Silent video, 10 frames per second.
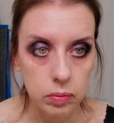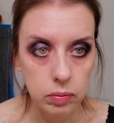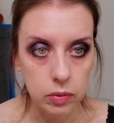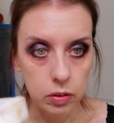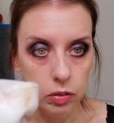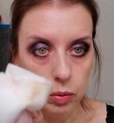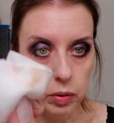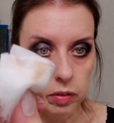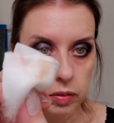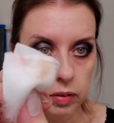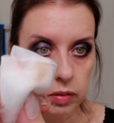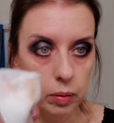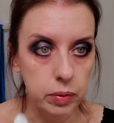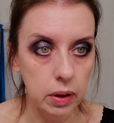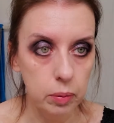There's always
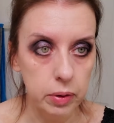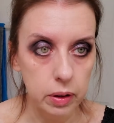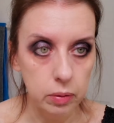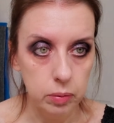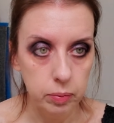something coming out.